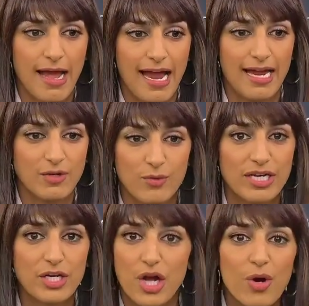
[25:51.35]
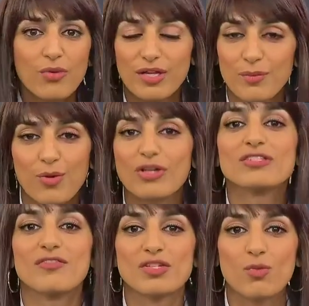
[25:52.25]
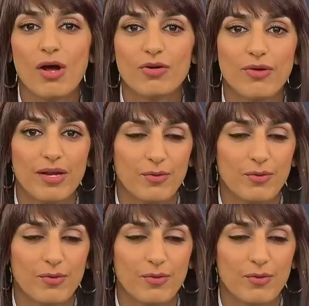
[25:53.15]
And we know the importance of this waterway.